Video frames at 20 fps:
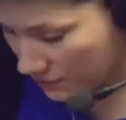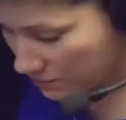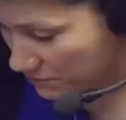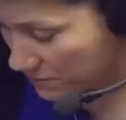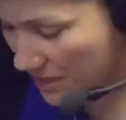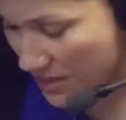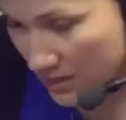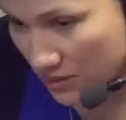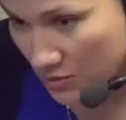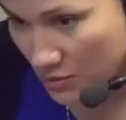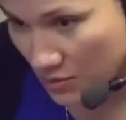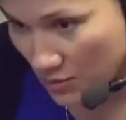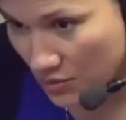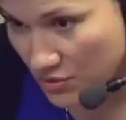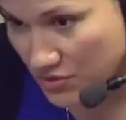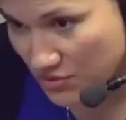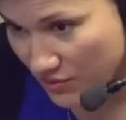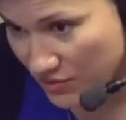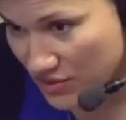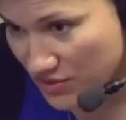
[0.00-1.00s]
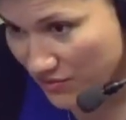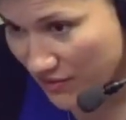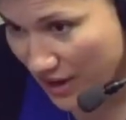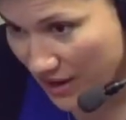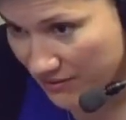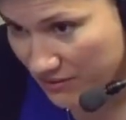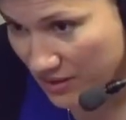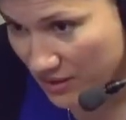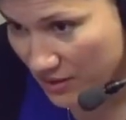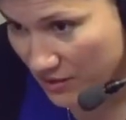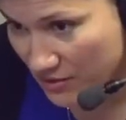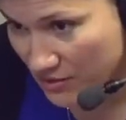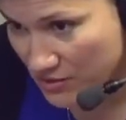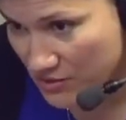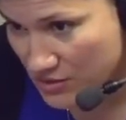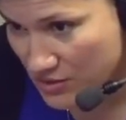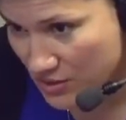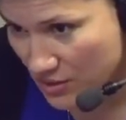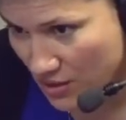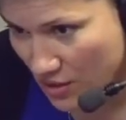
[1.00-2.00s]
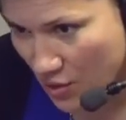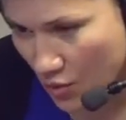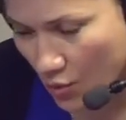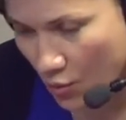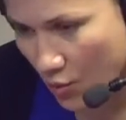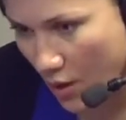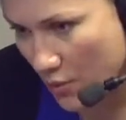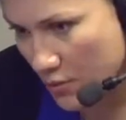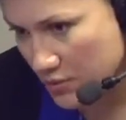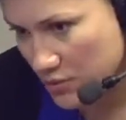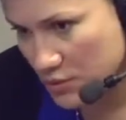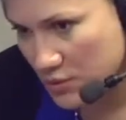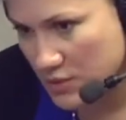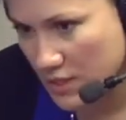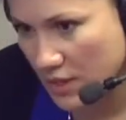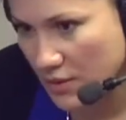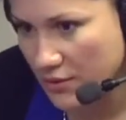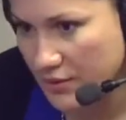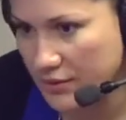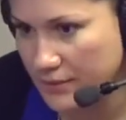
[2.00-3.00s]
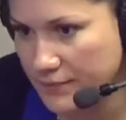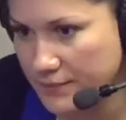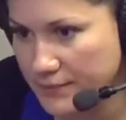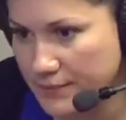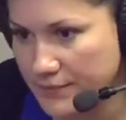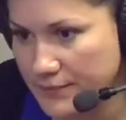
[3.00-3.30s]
make it through those first five years, what would you tell them?